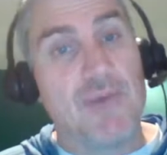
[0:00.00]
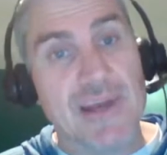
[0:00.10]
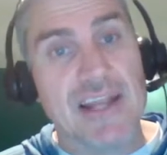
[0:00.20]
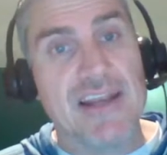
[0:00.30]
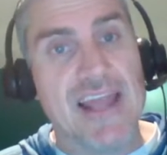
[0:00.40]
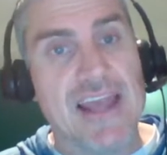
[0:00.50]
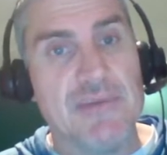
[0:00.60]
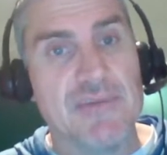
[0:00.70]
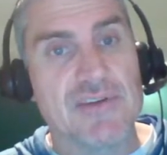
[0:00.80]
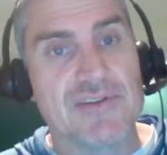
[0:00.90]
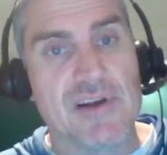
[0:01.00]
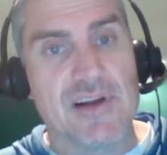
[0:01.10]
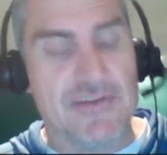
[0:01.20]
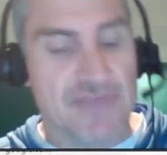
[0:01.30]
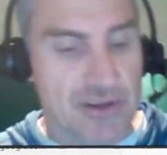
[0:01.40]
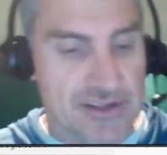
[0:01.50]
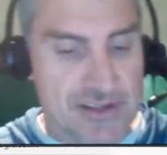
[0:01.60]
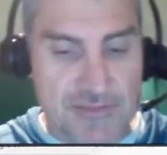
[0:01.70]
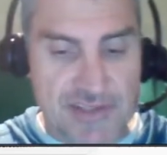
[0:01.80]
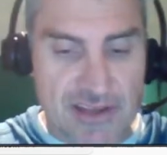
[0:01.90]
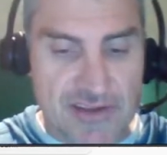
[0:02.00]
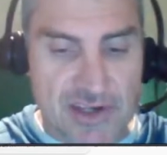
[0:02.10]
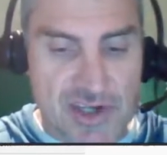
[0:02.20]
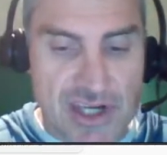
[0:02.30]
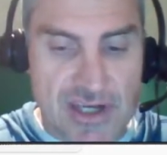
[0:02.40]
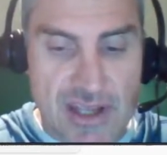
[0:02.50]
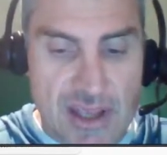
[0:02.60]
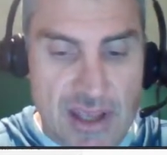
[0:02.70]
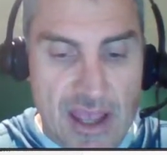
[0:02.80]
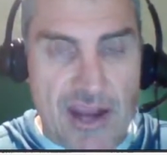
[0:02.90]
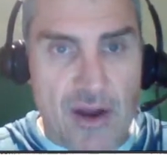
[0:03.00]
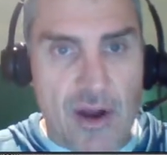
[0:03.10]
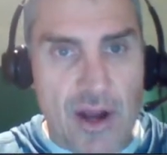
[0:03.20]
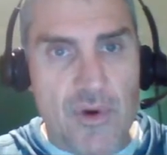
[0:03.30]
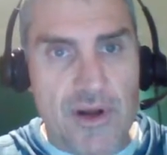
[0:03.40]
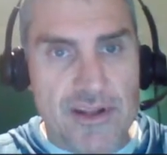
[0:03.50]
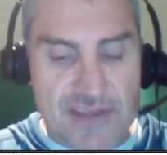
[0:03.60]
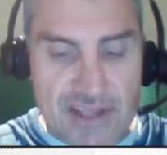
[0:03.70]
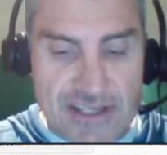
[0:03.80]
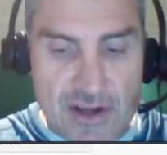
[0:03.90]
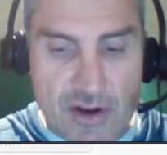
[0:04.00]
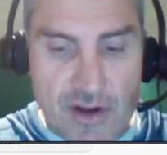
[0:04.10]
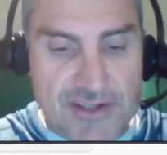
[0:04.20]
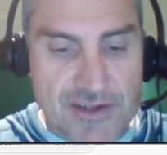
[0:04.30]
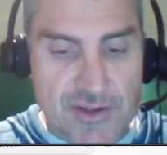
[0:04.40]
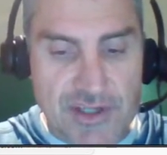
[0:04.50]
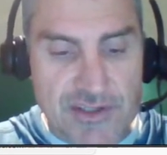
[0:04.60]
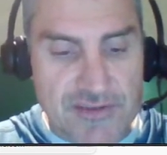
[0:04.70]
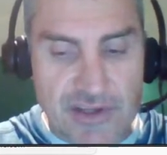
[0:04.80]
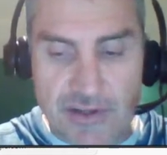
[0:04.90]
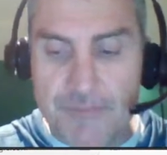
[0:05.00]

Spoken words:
Well, I'm going to name him because I've got nothing to lose and I'm sick of this shit. And I wanted these guys to do an interview.